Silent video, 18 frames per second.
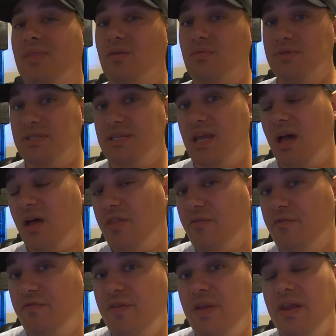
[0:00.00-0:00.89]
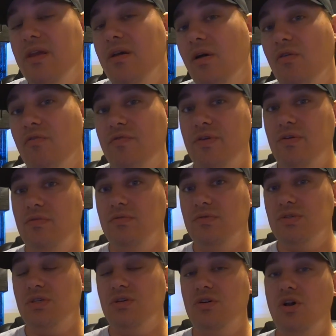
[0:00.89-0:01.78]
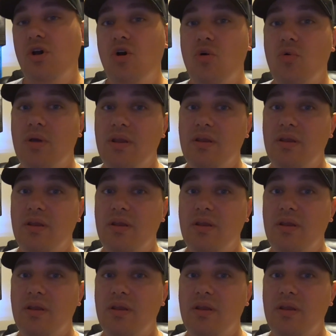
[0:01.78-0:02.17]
We'll see how the video views go.